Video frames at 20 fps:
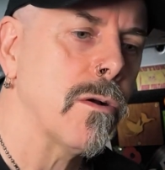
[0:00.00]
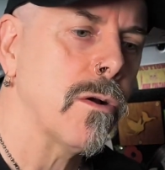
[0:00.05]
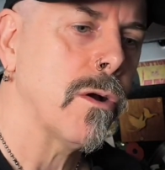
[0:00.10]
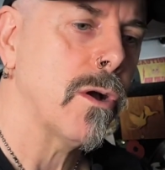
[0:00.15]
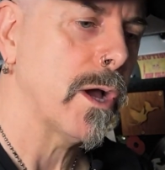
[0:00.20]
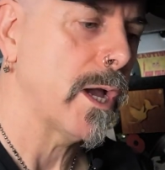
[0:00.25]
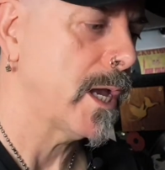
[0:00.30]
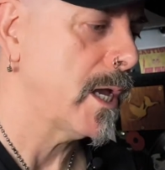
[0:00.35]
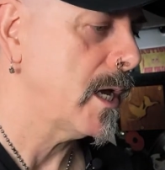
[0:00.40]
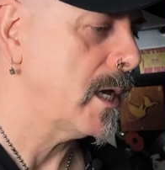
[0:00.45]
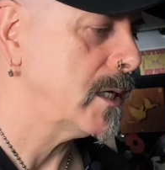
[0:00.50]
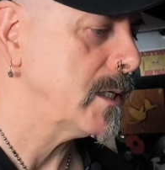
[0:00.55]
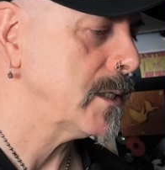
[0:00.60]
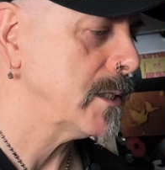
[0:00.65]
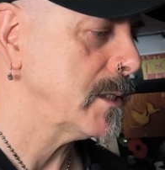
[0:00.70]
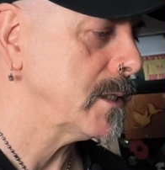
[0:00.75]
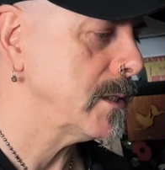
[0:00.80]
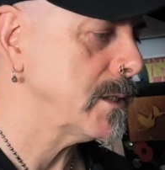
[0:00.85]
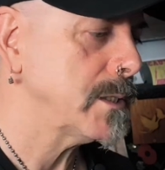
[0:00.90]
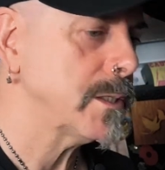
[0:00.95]
Right,
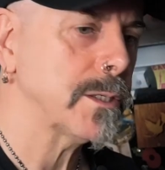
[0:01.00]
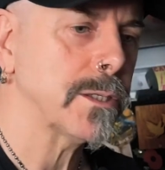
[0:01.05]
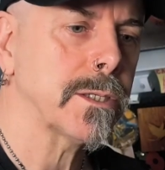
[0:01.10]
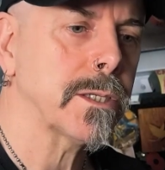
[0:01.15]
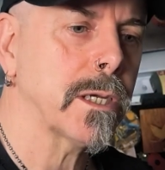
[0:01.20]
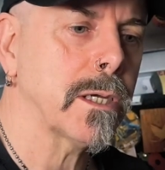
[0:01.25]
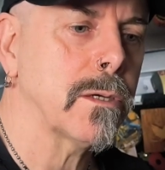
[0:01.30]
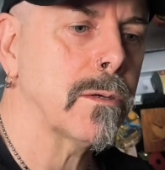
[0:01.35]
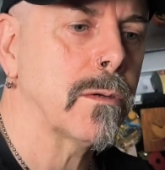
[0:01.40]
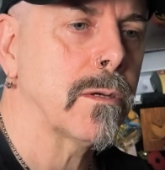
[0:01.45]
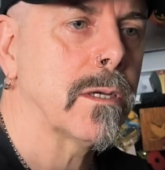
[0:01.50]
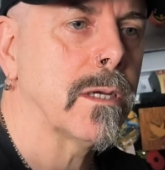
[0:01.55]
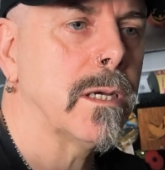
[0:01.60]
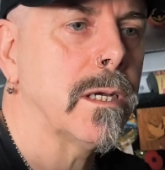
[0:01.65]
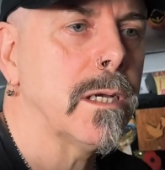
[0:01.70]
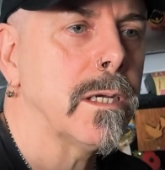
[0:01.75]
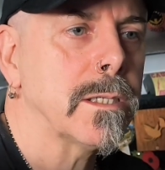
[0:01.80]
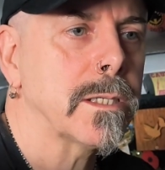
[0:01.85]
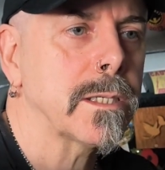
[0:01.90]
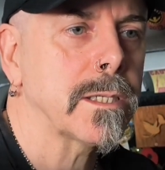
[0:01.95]
so
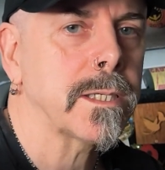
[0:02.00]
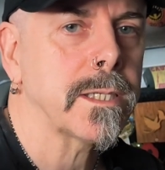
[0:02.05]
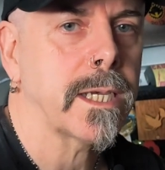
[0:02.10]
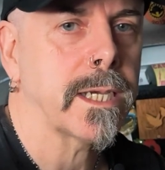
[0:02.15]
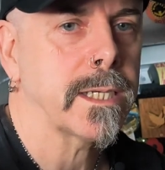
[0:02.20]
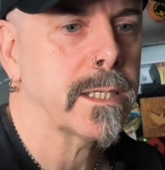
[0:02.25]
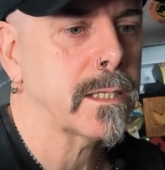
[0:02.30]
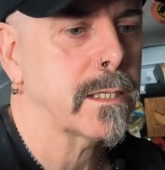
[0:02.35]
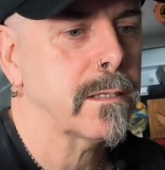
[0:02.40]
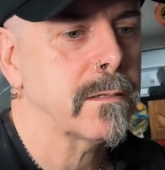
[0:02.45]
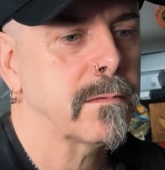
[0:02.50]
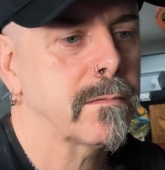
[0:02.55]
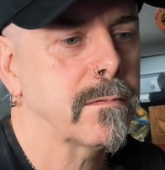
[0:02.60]
as I said,